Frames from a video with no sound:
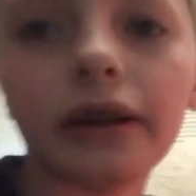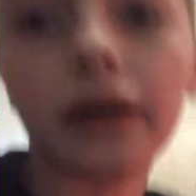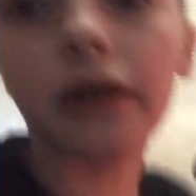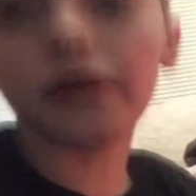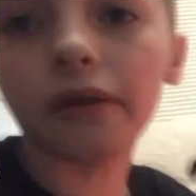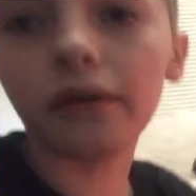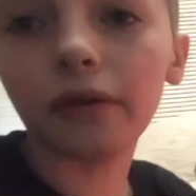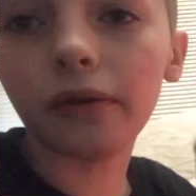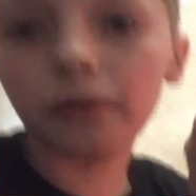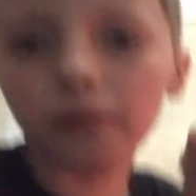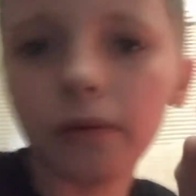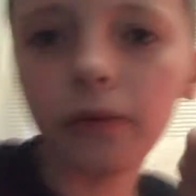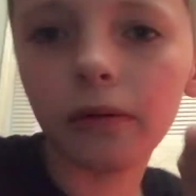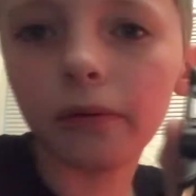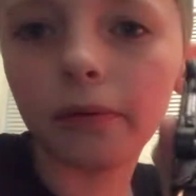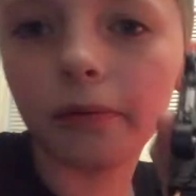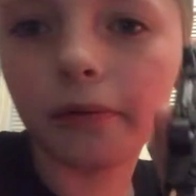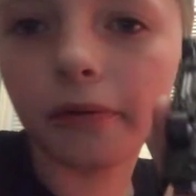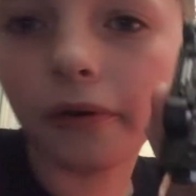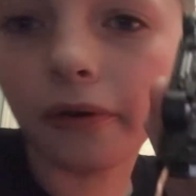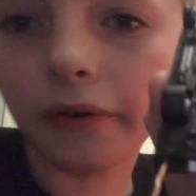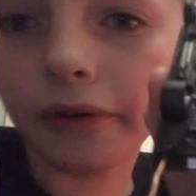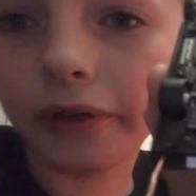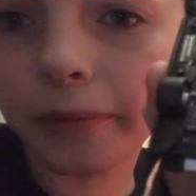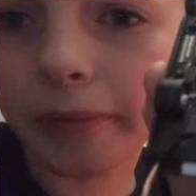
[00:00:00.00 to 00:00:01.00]
I'll
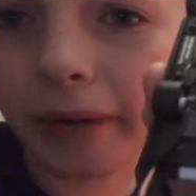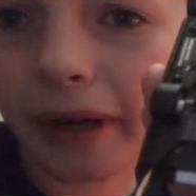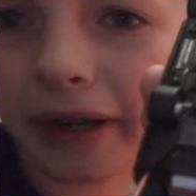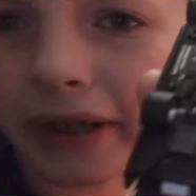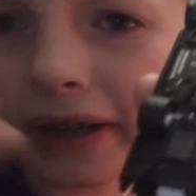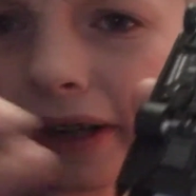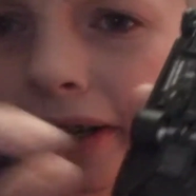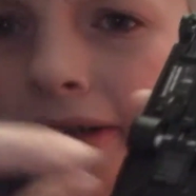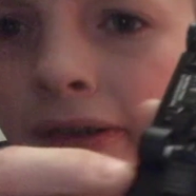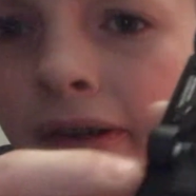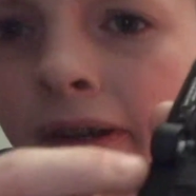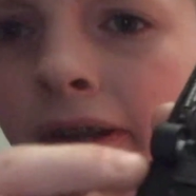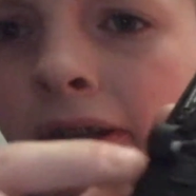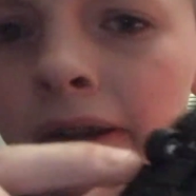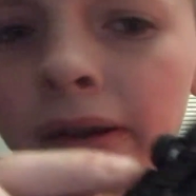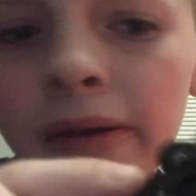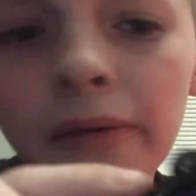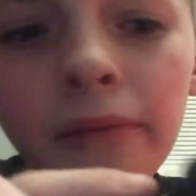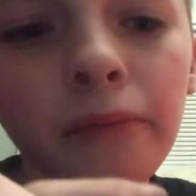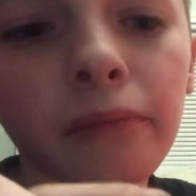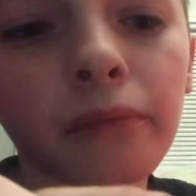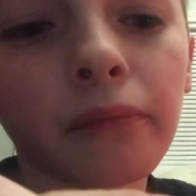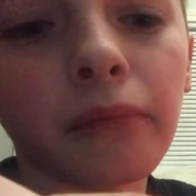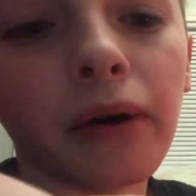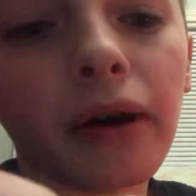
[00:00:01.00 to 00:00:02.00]
hold it back down,
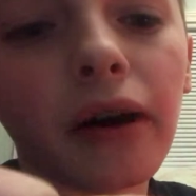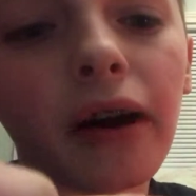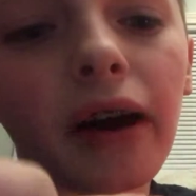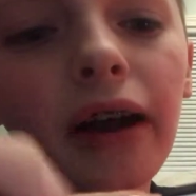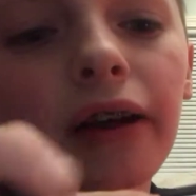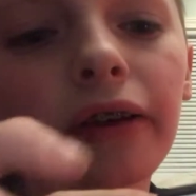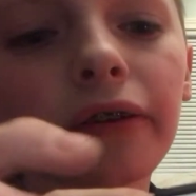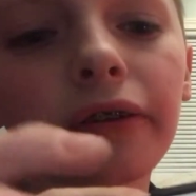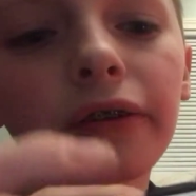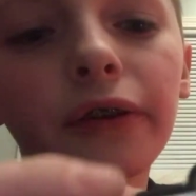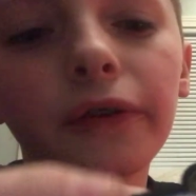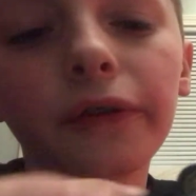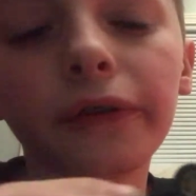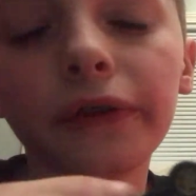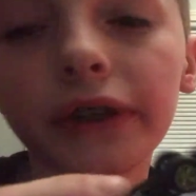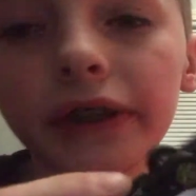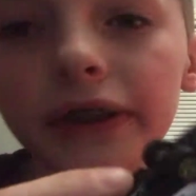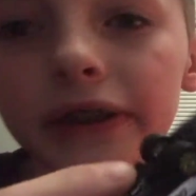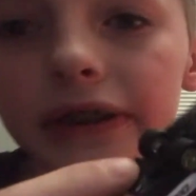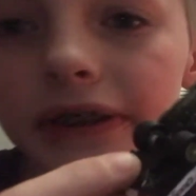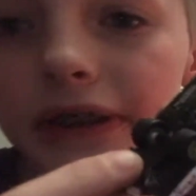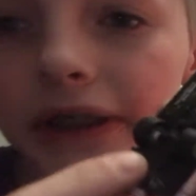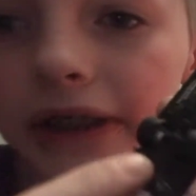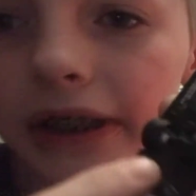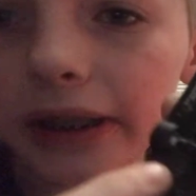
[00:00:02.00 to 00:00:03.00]
but I don't know if you can
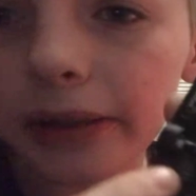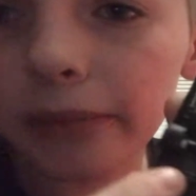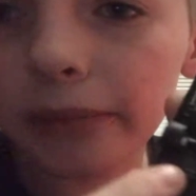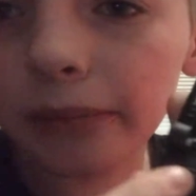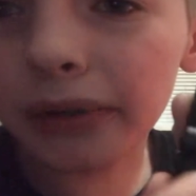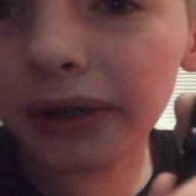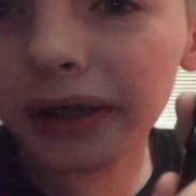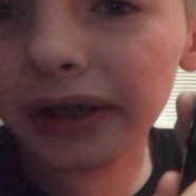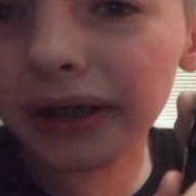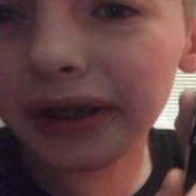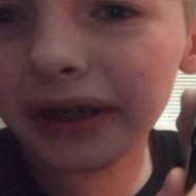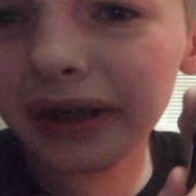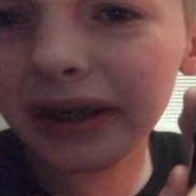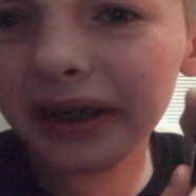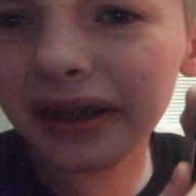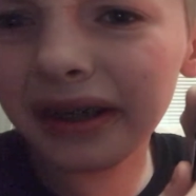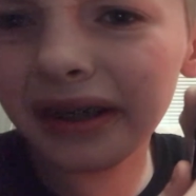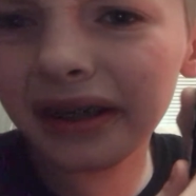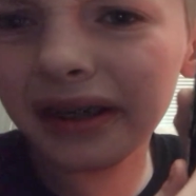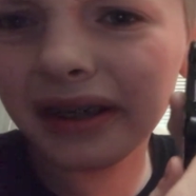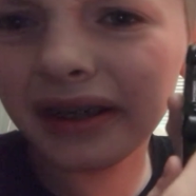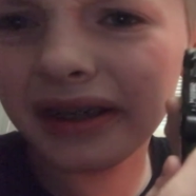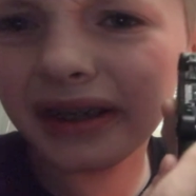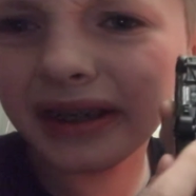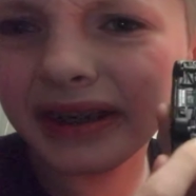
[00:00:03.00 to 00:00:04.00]
see it, but
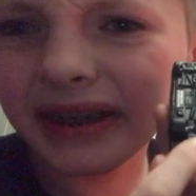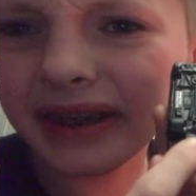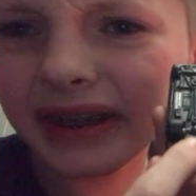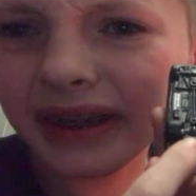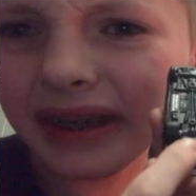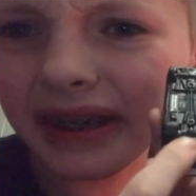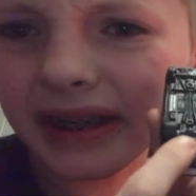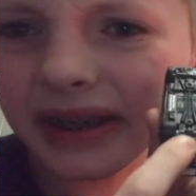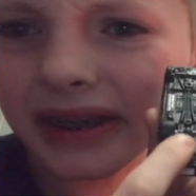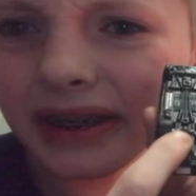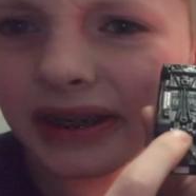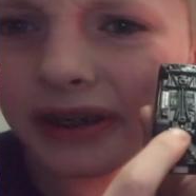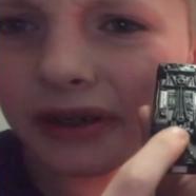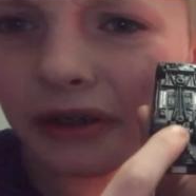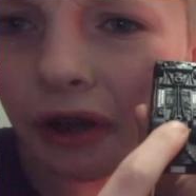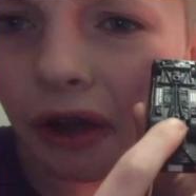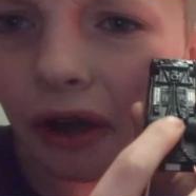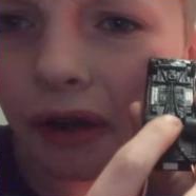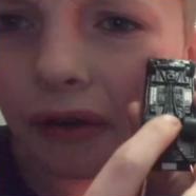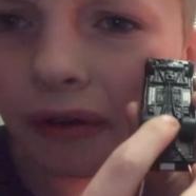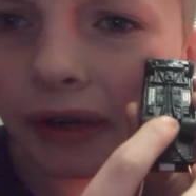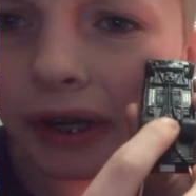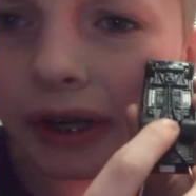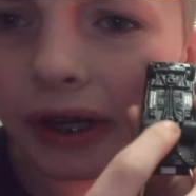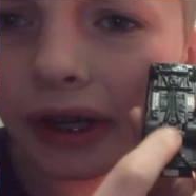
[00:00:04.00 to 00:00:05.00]
you see this dot
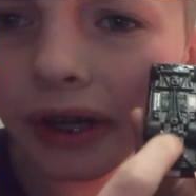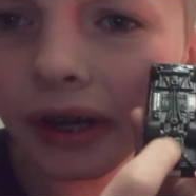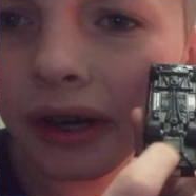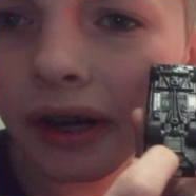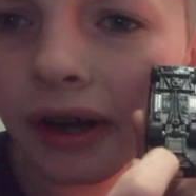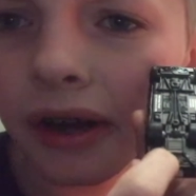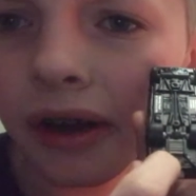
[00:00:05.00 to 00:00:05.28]
right here?